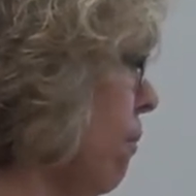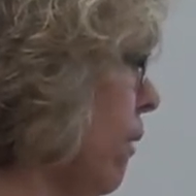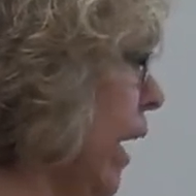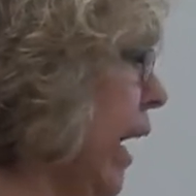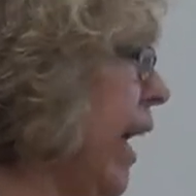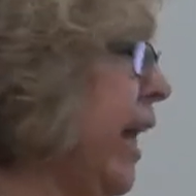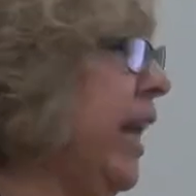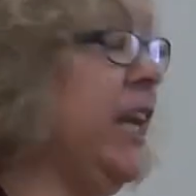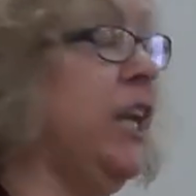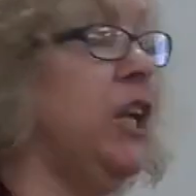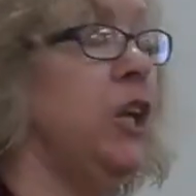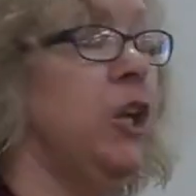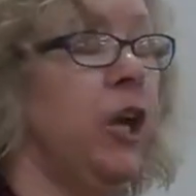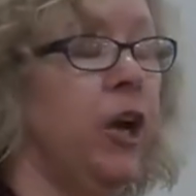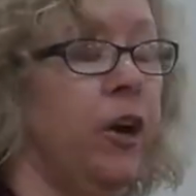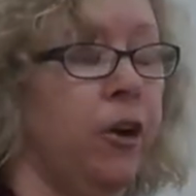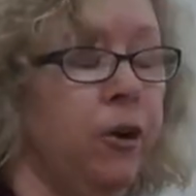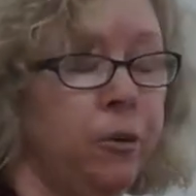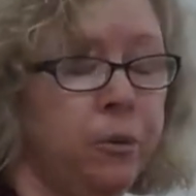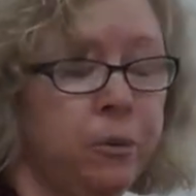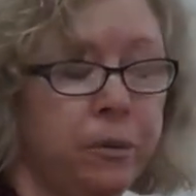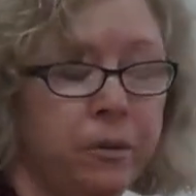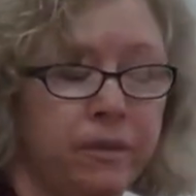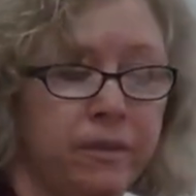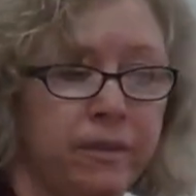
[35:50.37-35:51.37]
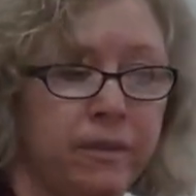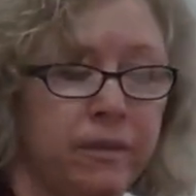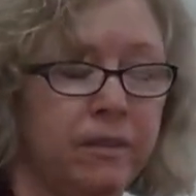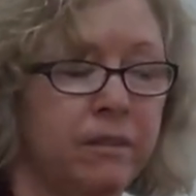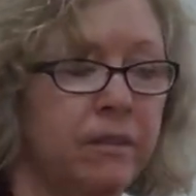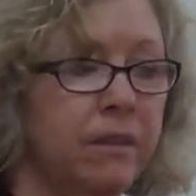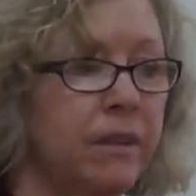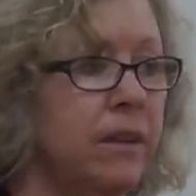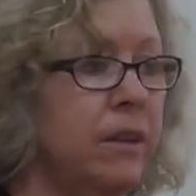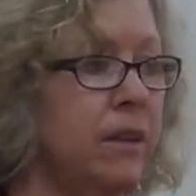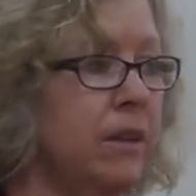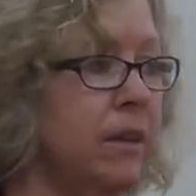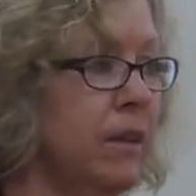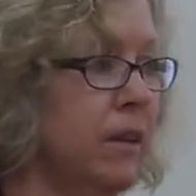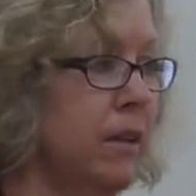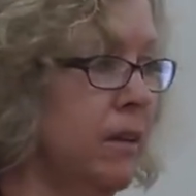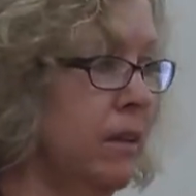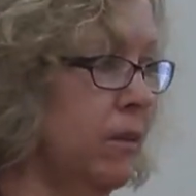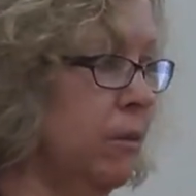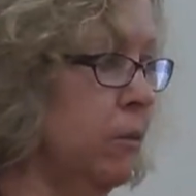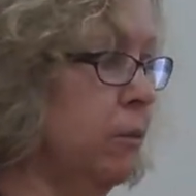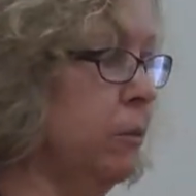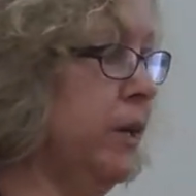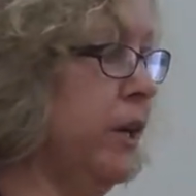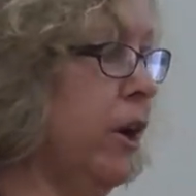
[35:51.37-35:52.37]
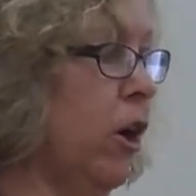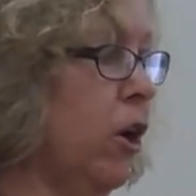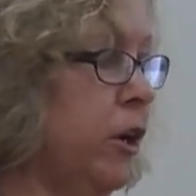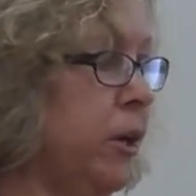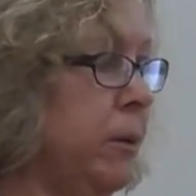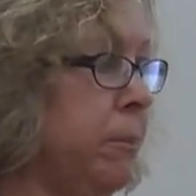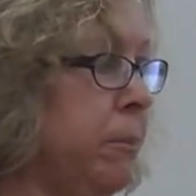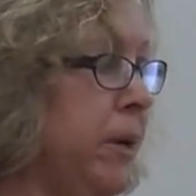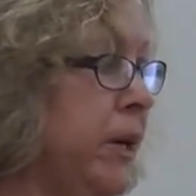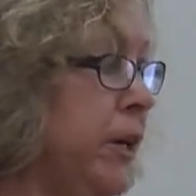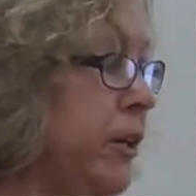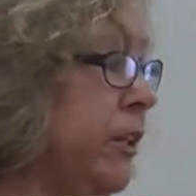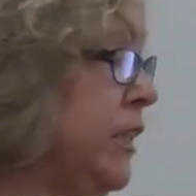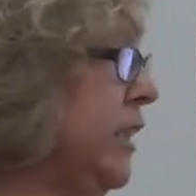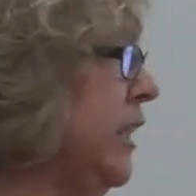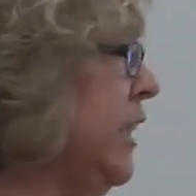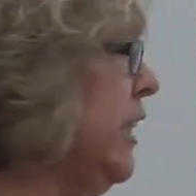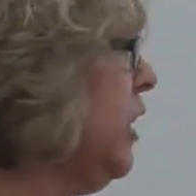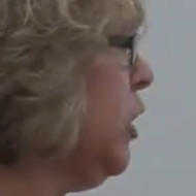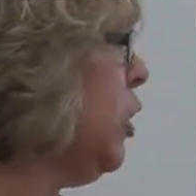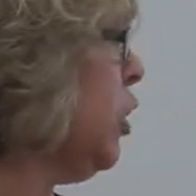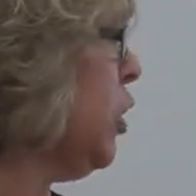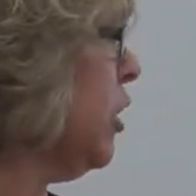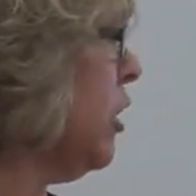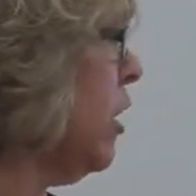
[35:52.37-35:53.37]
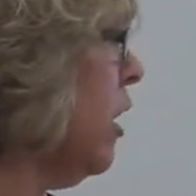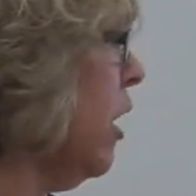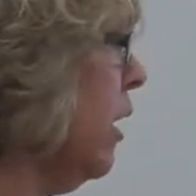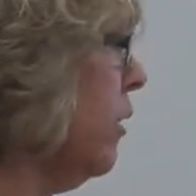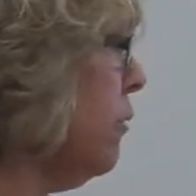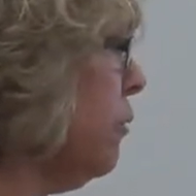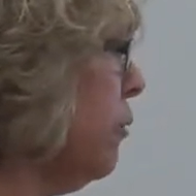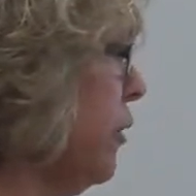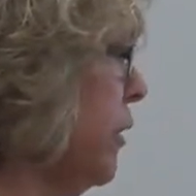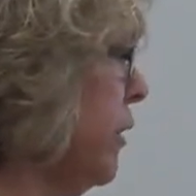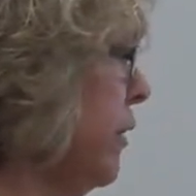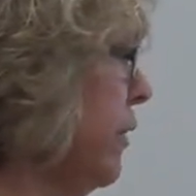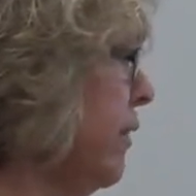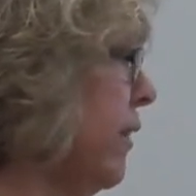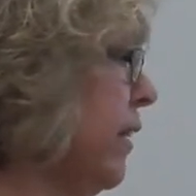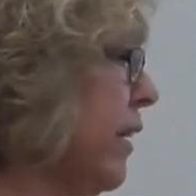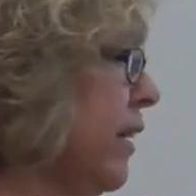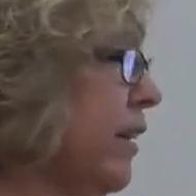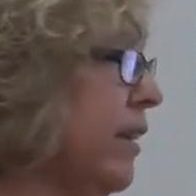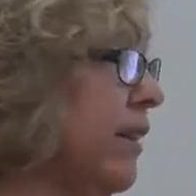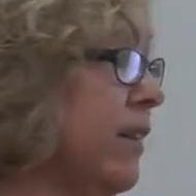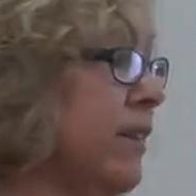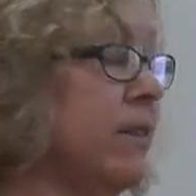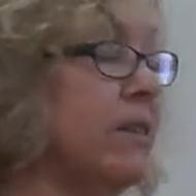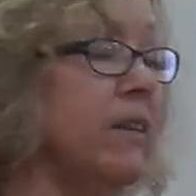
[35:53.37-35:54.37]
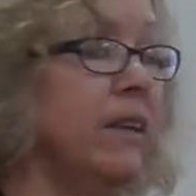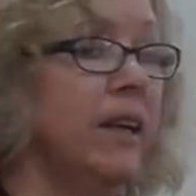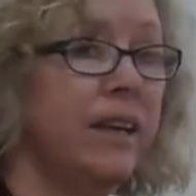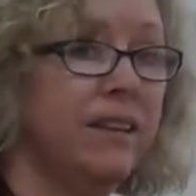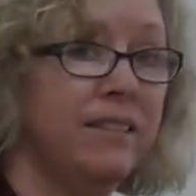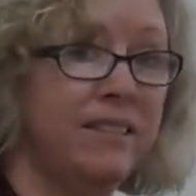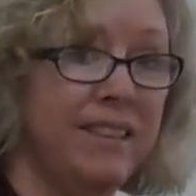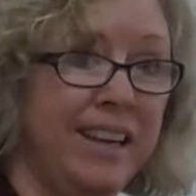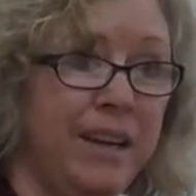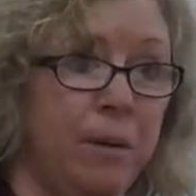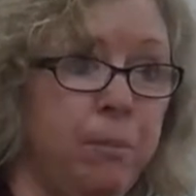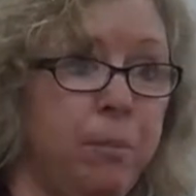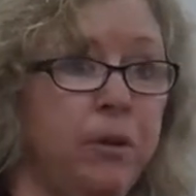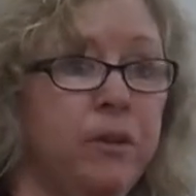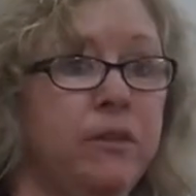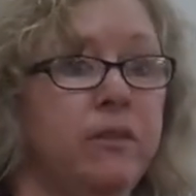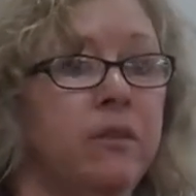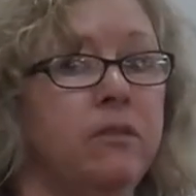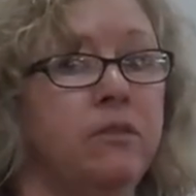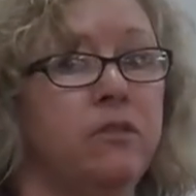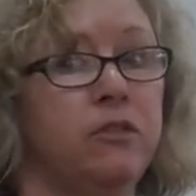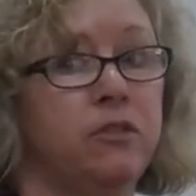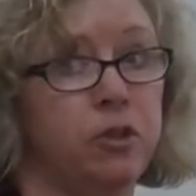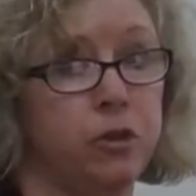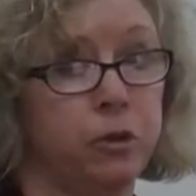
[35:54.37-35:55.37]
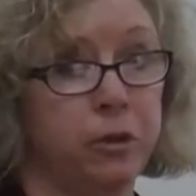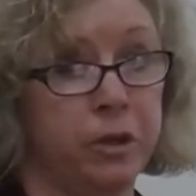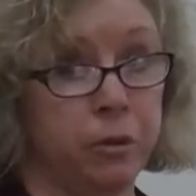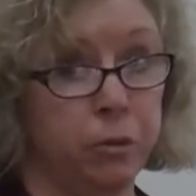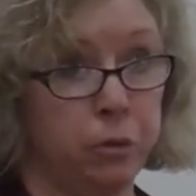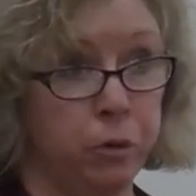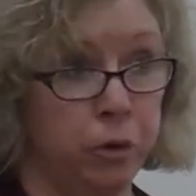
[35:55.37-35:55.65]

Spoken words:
any notes regarding parent-teacher conferences, examples of student